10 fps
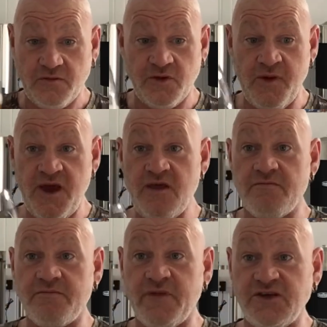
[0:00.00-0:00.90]
To me,
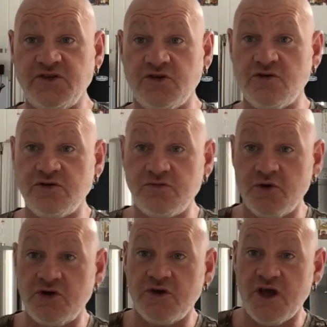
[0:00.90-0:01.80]
that's as good as
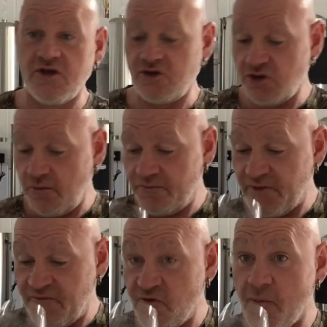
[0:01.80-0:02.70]
what you'd get in the shop,
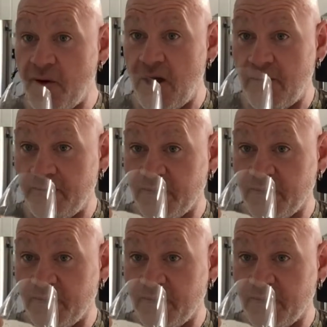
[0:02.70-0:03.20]
if not better.